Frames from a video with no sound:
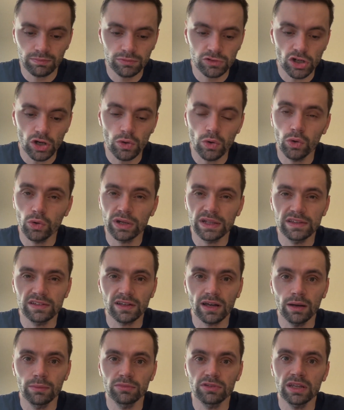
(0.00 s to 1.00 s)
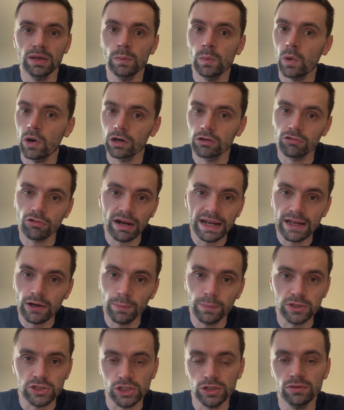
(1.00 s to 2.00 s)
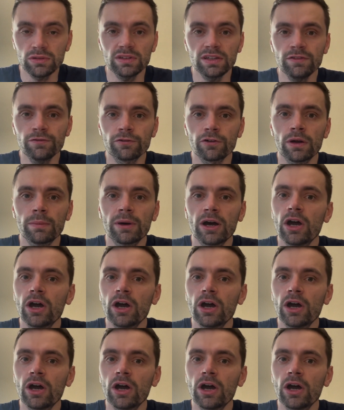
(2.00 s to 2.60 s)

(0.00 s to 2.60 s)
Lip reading: Joe Hawkins comes in. What a great opportunity for him.